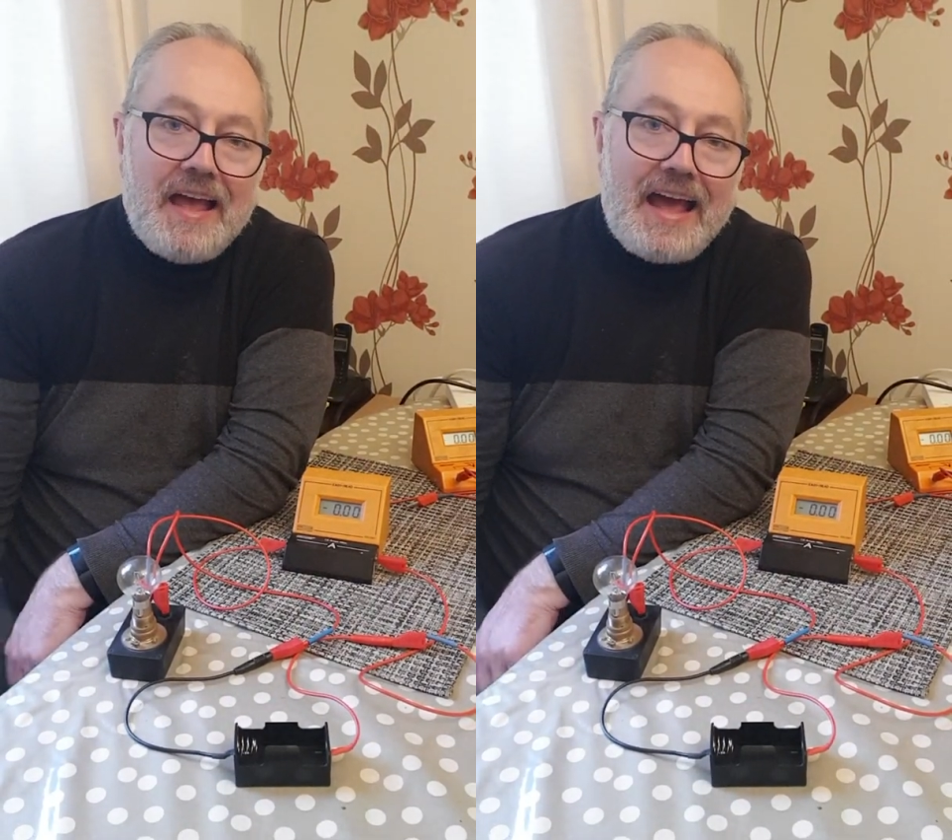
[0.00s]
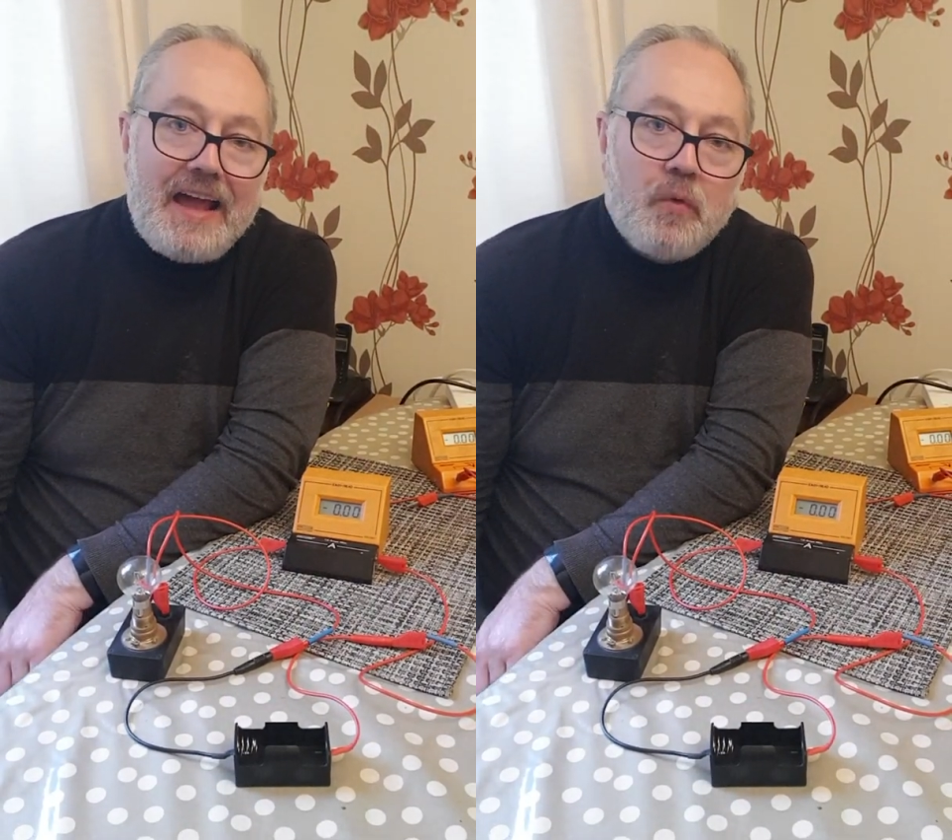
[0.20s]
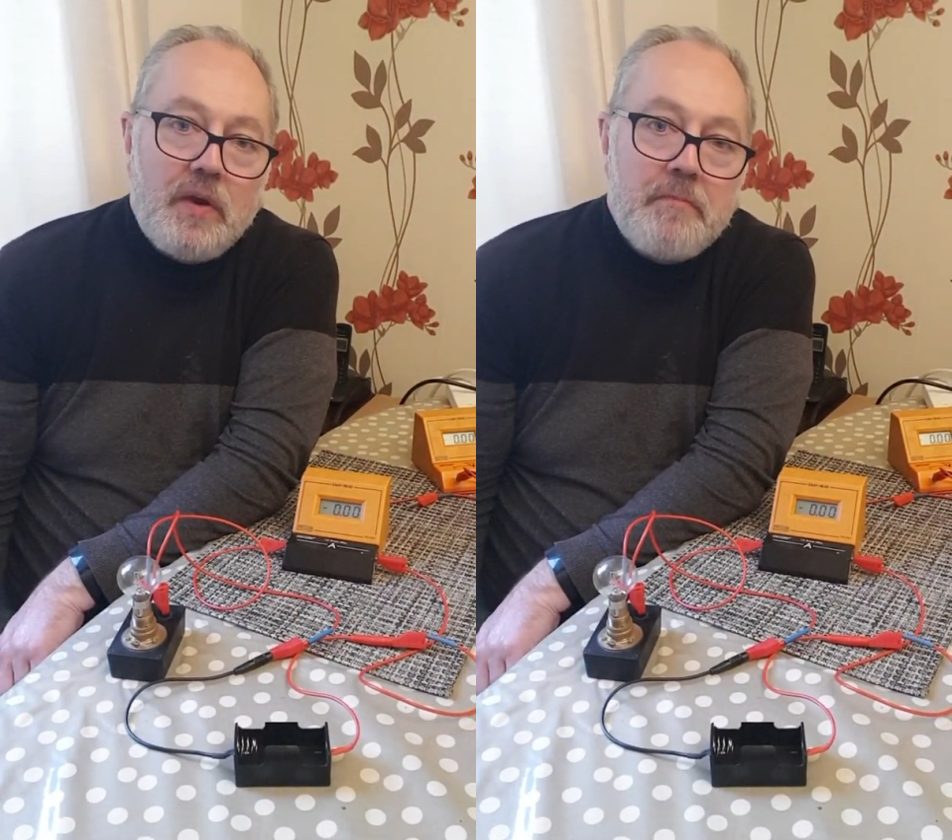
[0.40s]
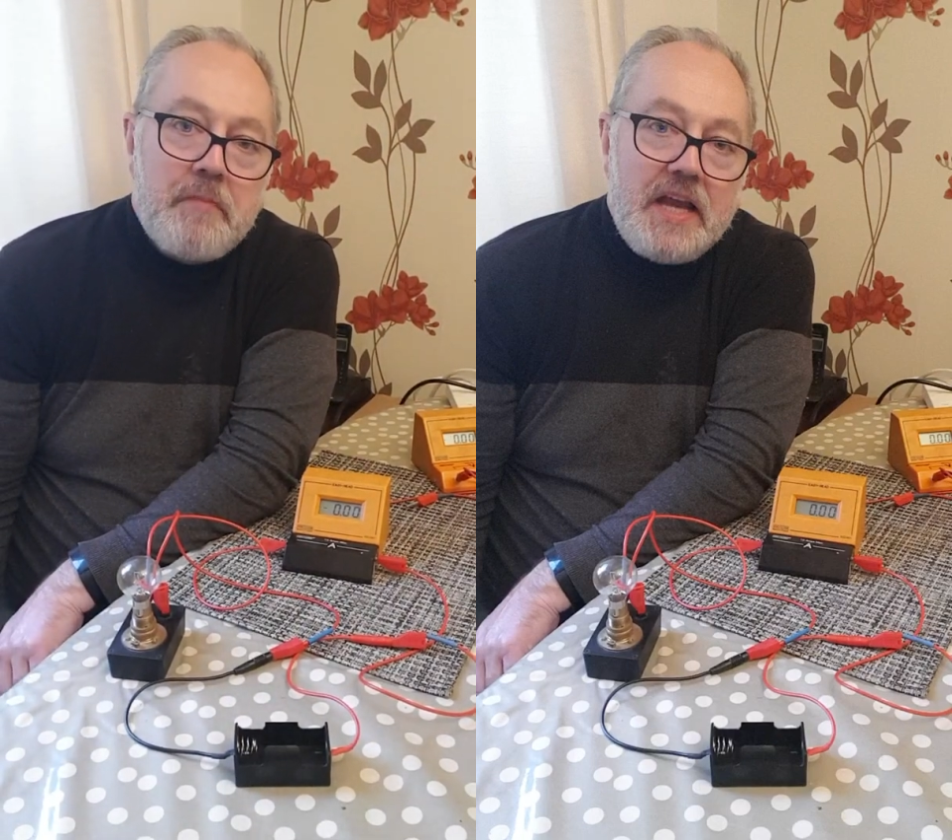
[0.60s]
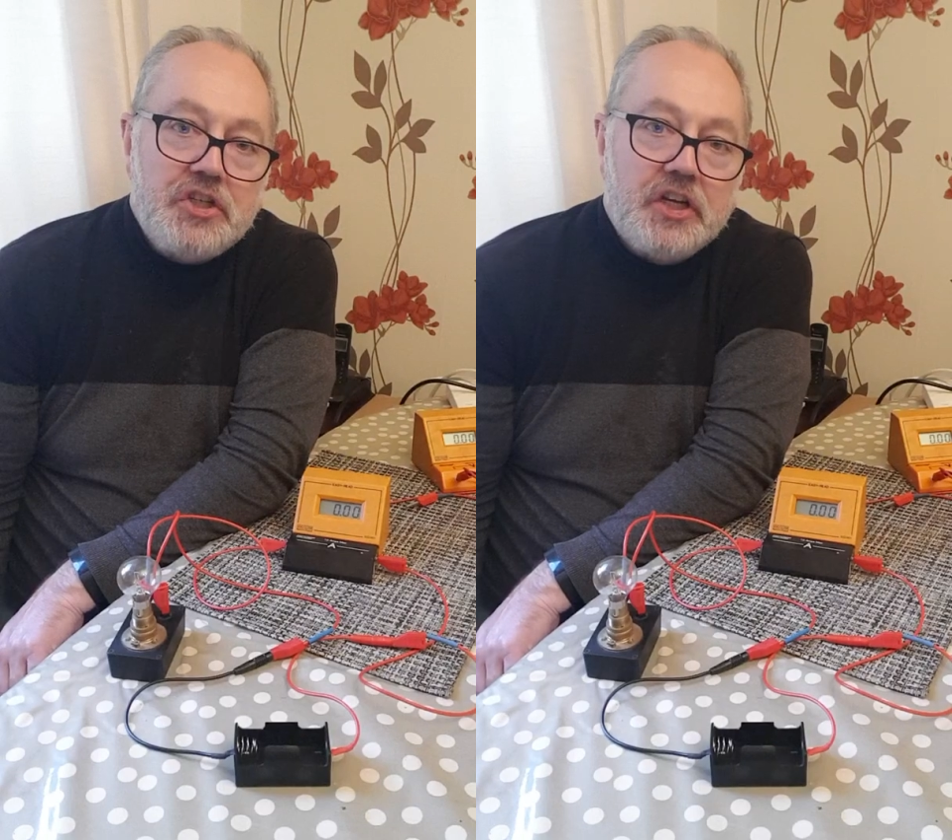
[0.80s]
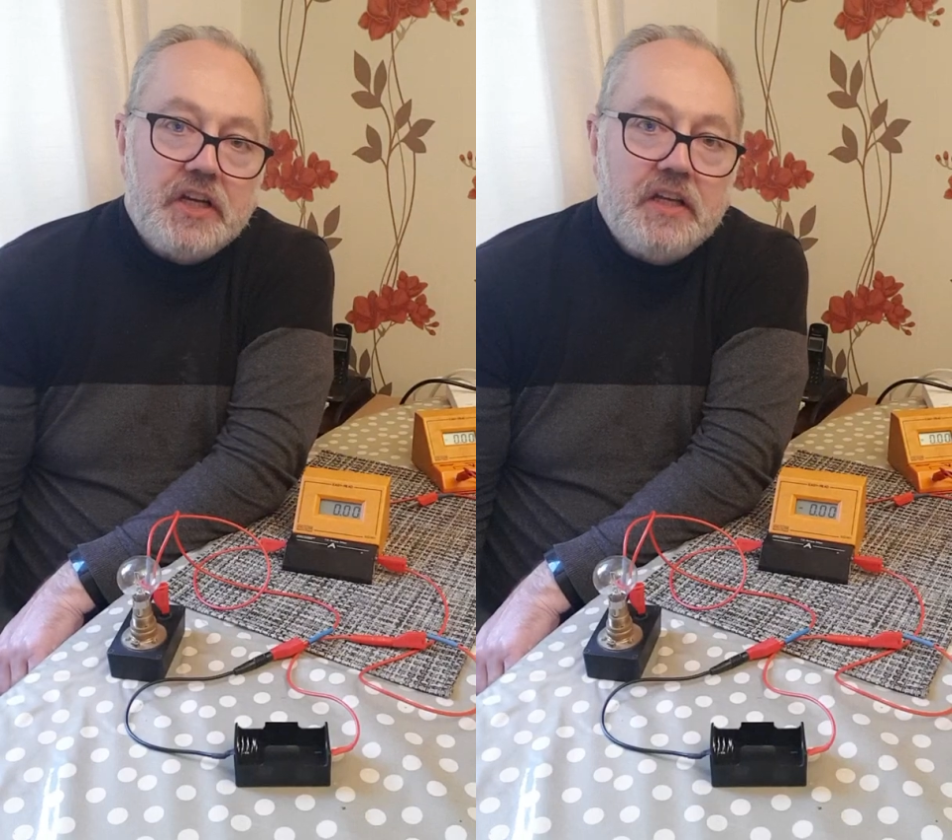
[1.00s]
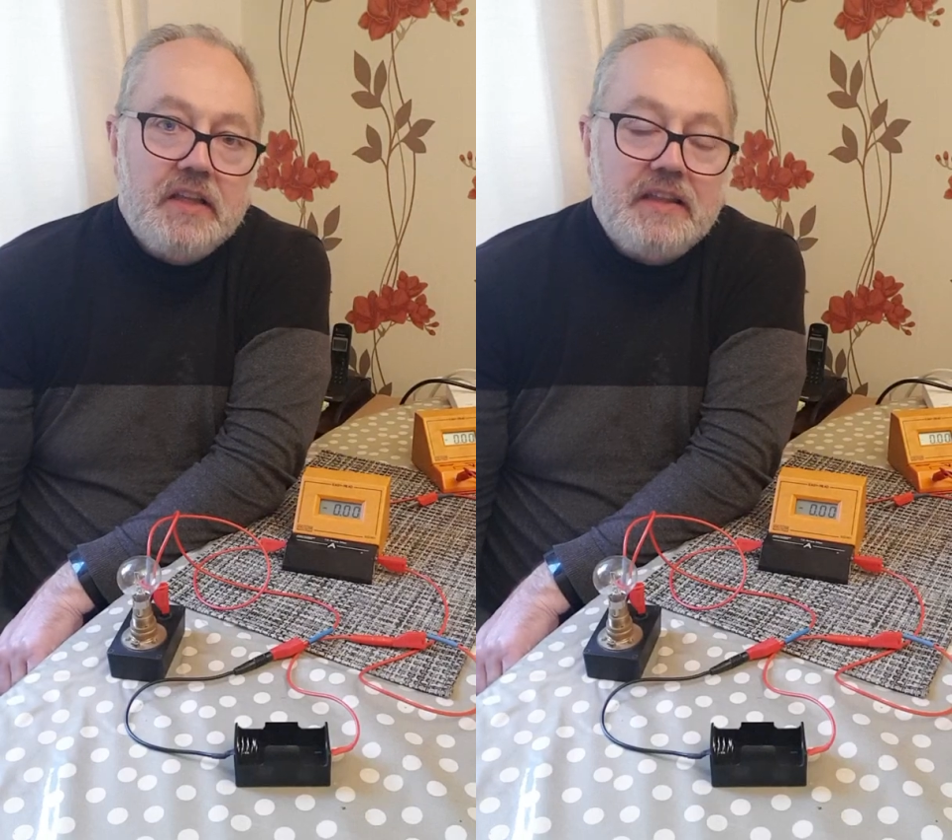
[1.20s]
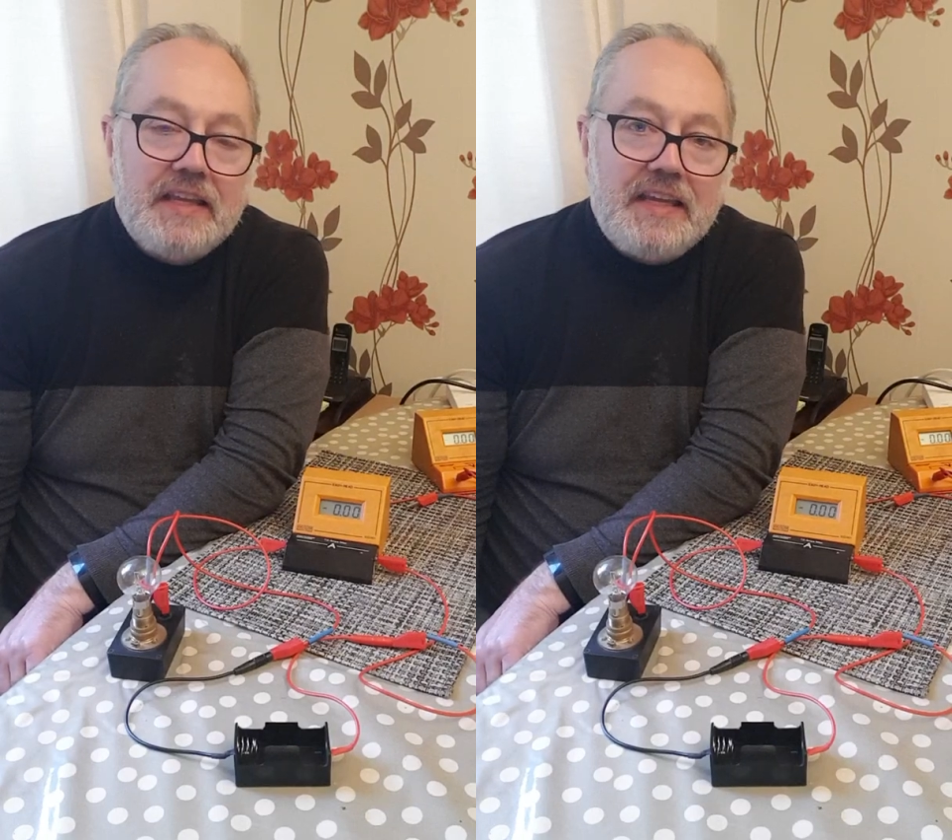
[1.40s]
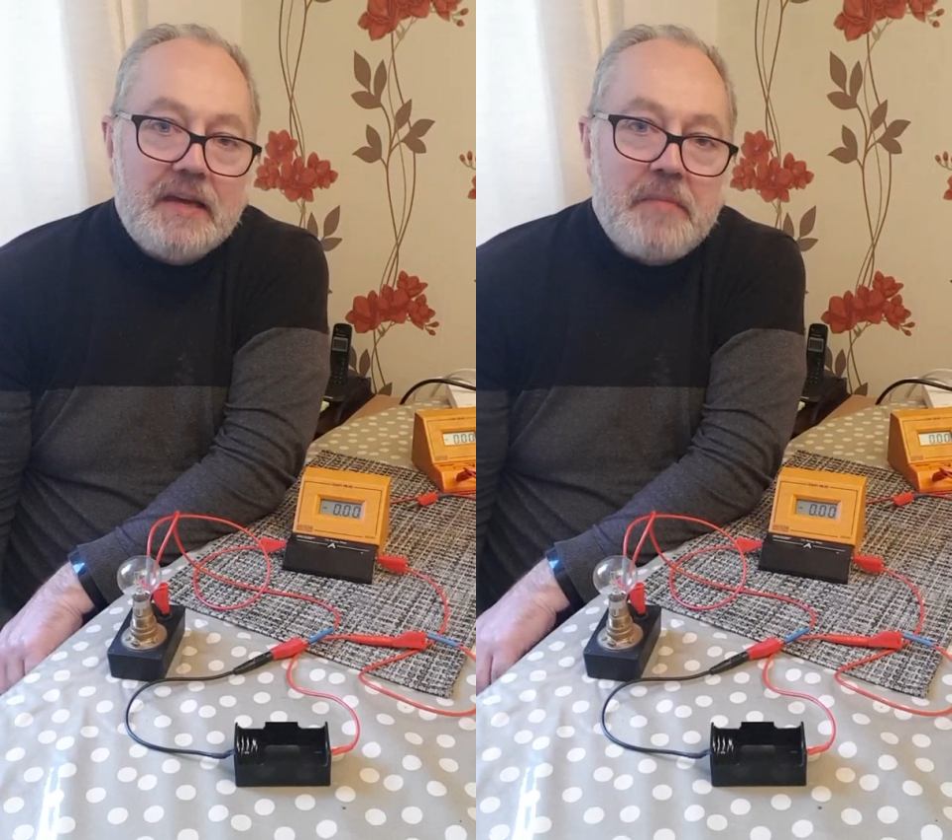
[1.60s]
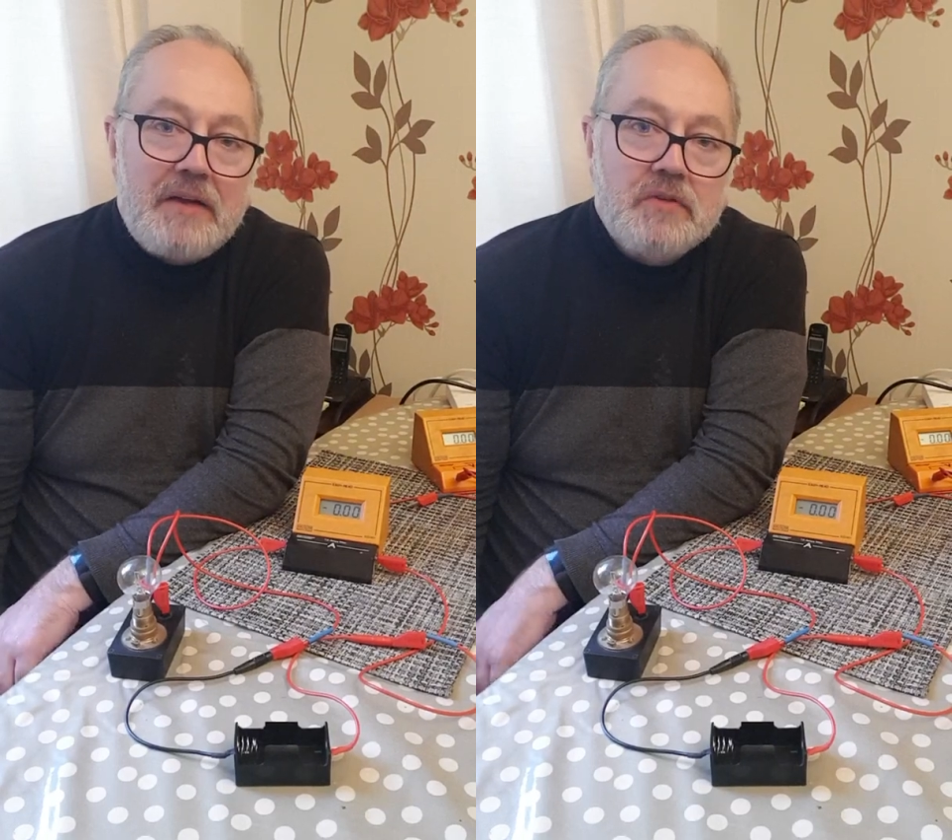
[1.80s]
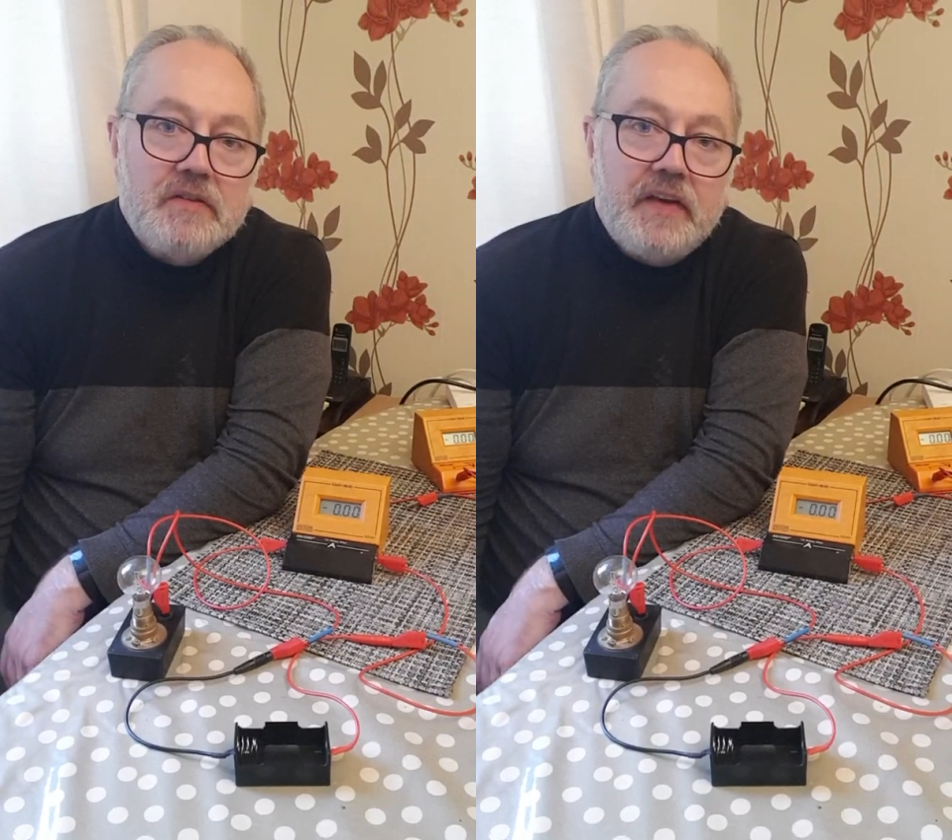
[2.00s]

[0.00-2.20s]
And we measure the amount